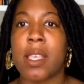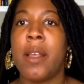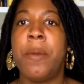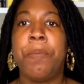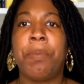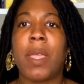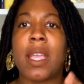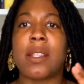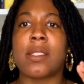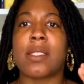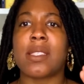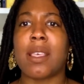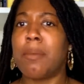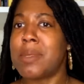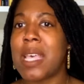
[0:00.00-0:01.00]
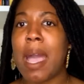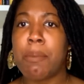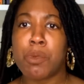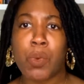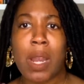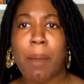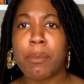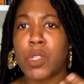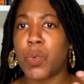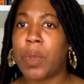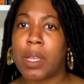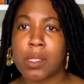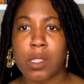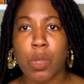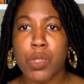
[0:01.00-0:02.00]
And sometimes when I'm doing a
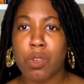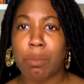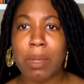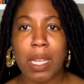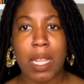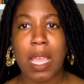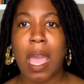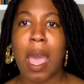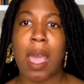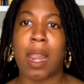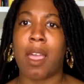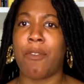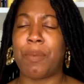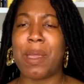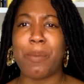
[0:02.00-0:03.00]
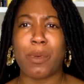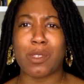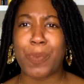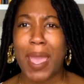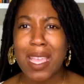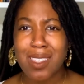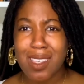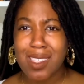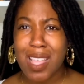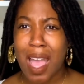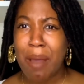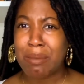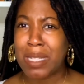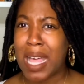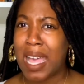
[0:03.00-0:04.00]
social media audit of people's pages, I'm
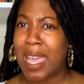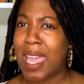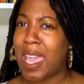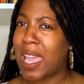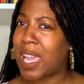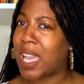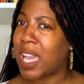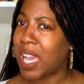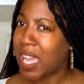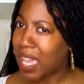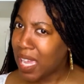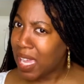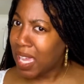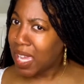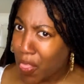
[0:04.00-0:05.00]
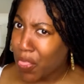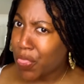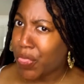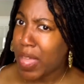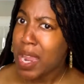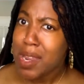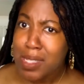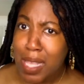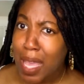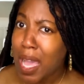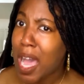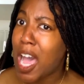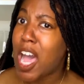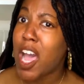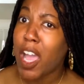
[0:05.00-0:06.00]
like, there's like
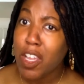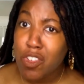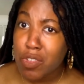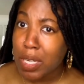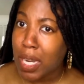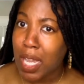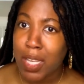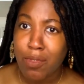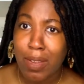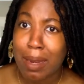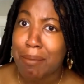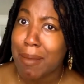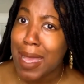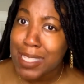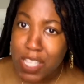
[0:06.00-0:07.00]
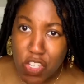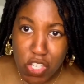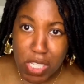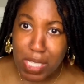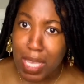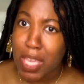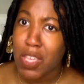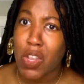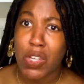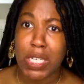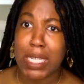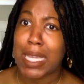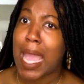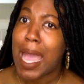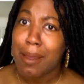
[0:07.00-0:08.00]
100 unread messages in your
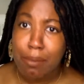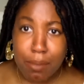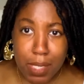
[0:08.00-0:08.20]
DMs.